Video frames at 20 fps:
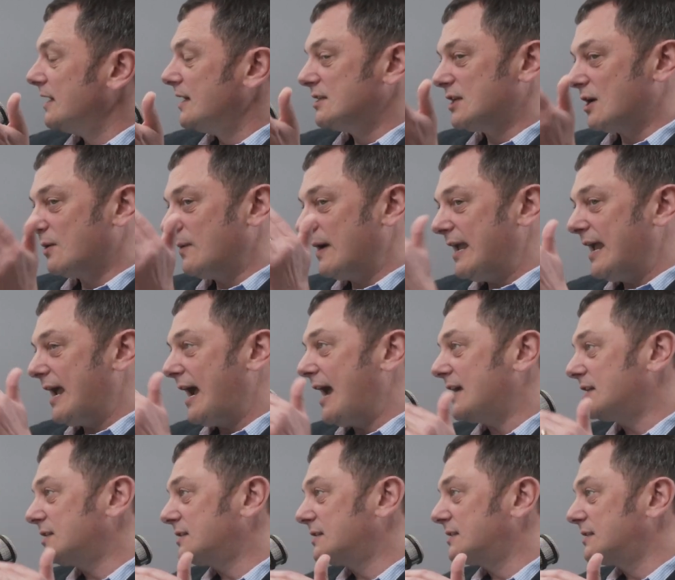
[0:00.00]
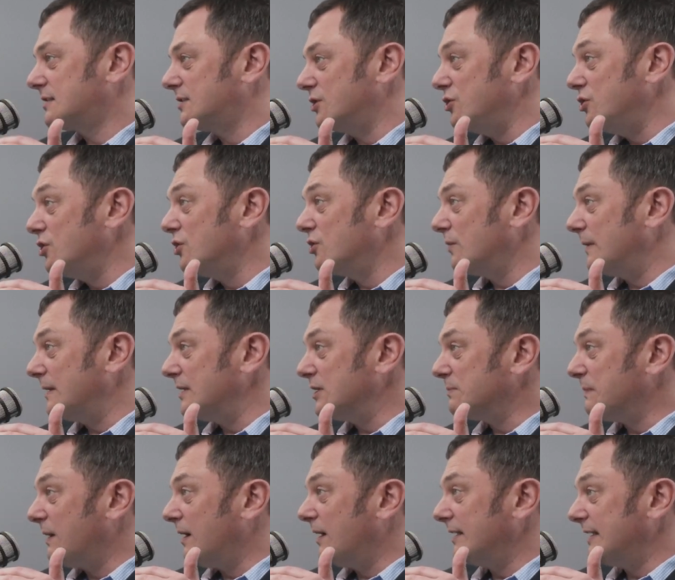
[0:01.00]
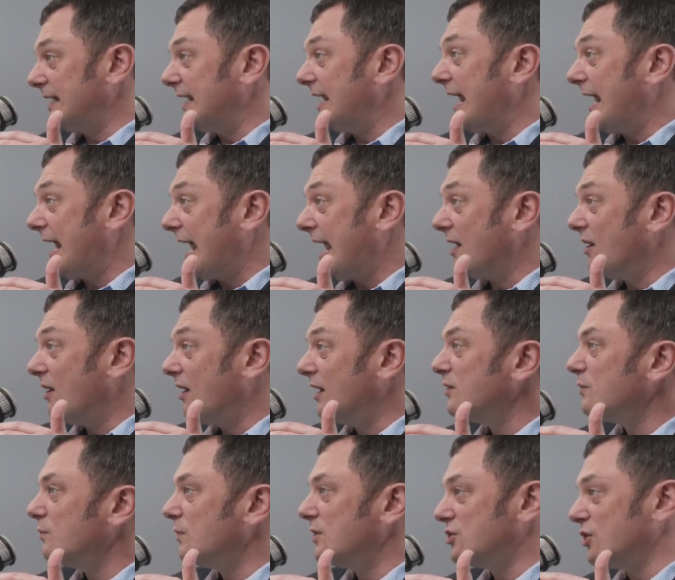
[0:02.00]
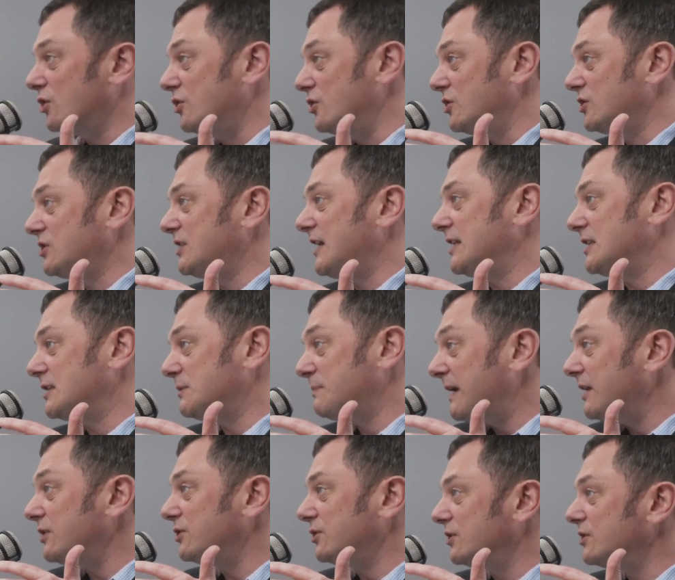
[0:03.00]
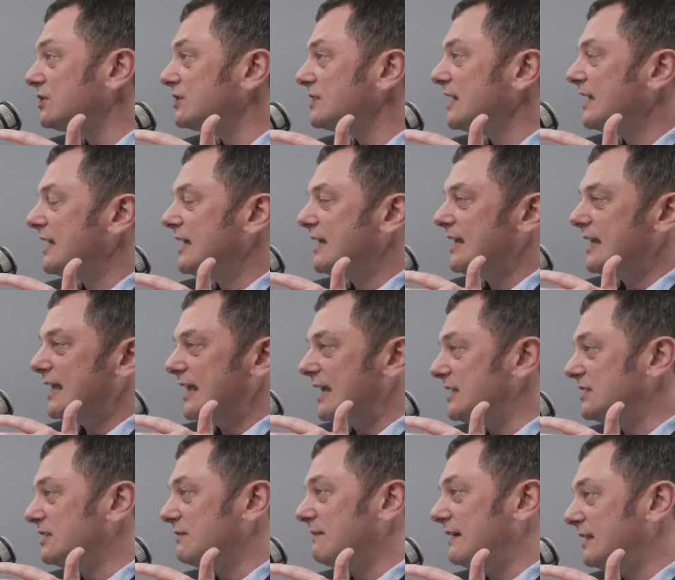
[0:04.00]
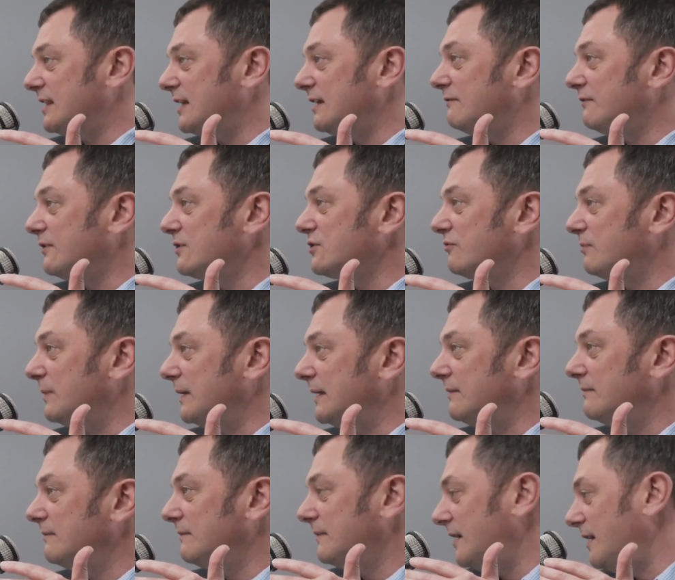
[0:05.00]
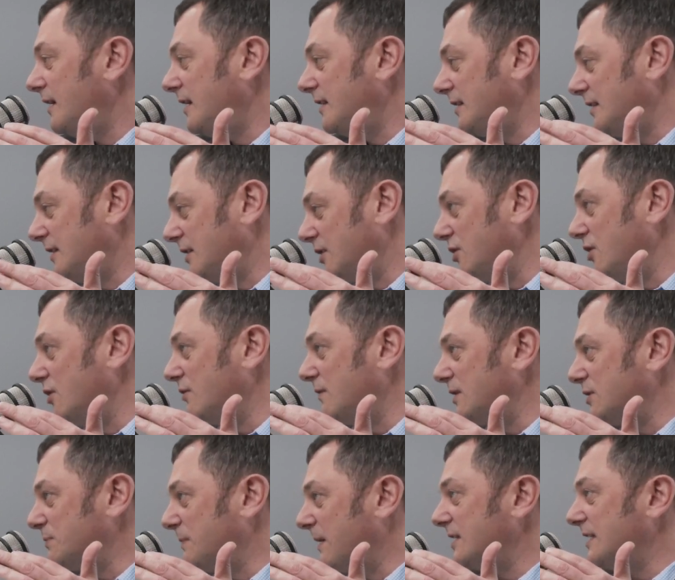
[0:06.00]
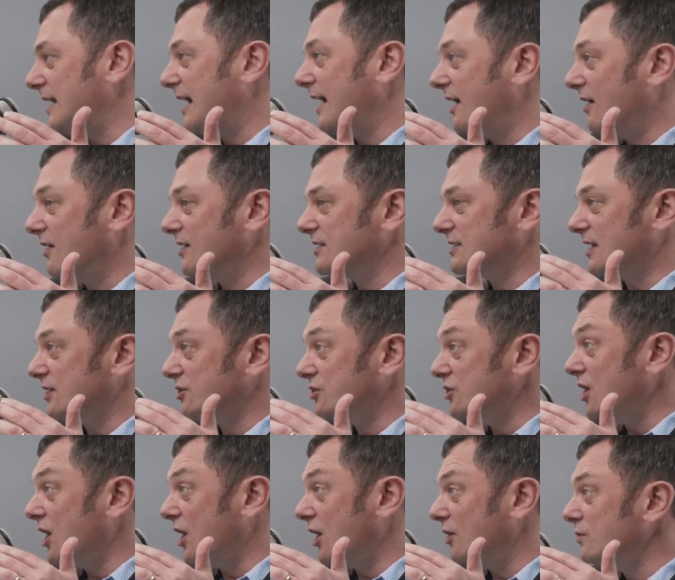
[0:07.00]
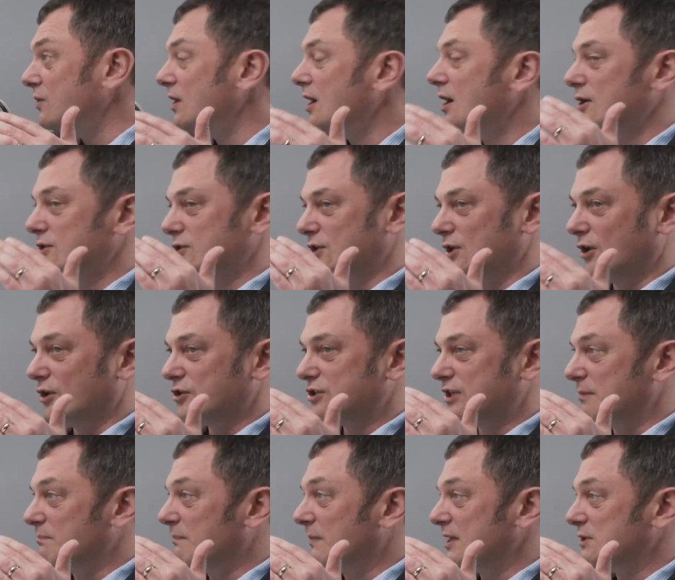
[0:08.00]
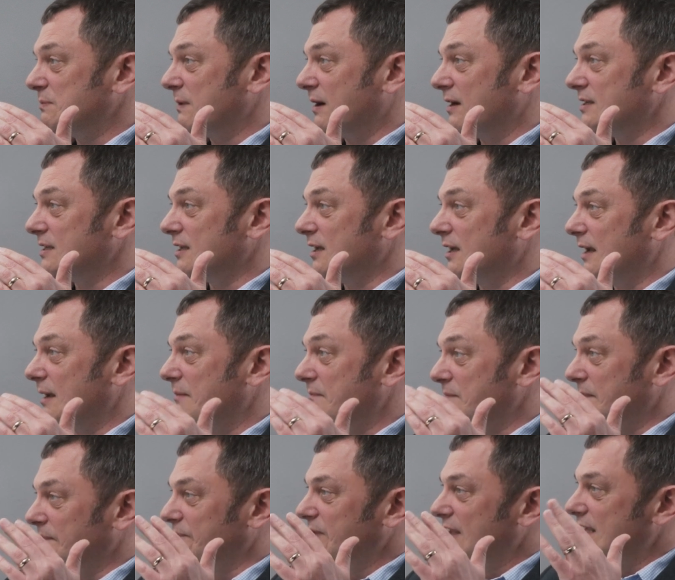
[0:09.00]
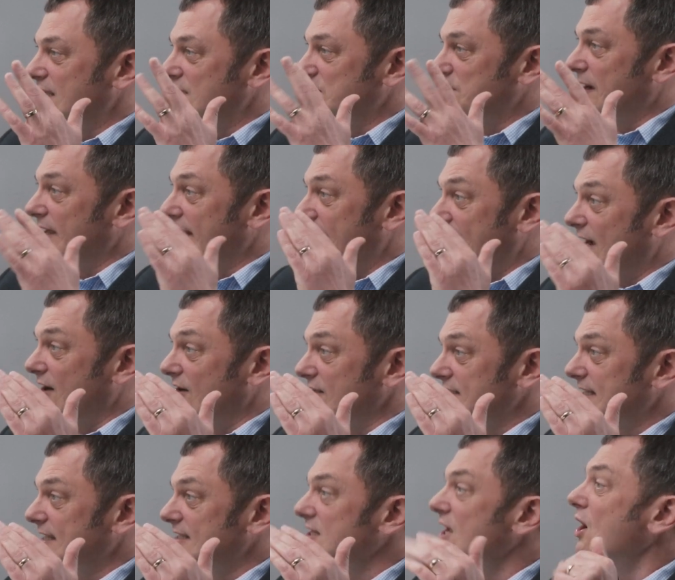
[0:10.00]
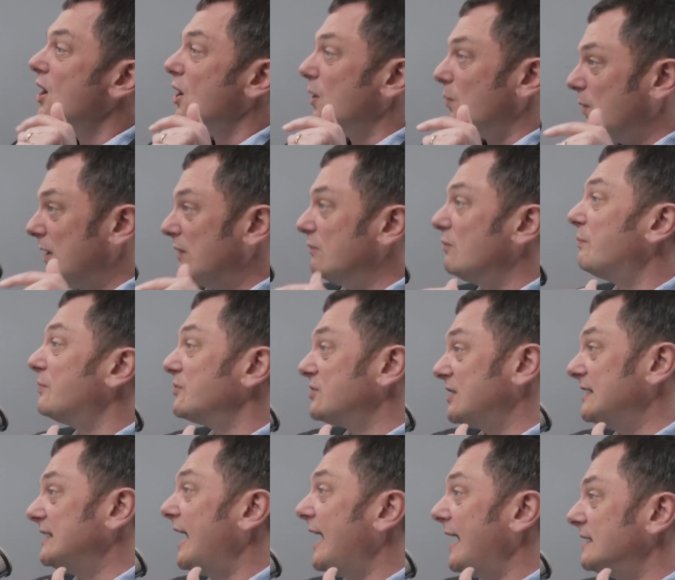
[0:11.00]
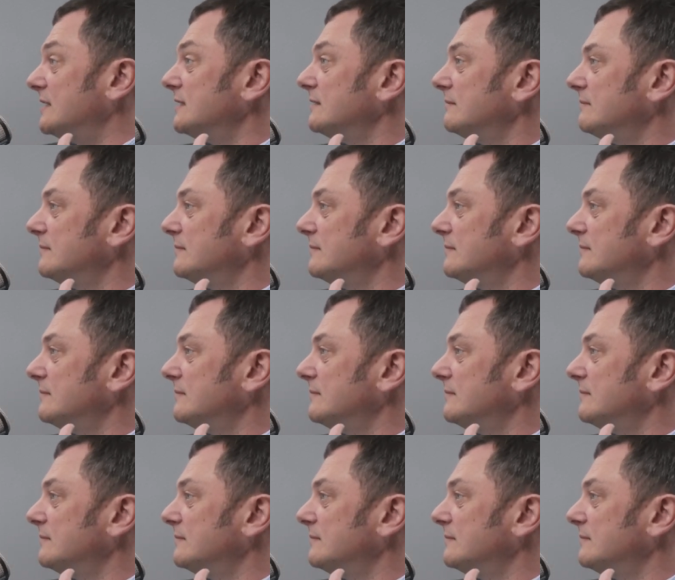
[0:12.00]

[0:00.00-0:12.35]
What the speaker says: So it asks the neuro-inspired AI, which understands pictures, is there anything in front of me? Okay. The neuro-inspired AI says no. So the logic-inspired AI says, we will proceed ahead.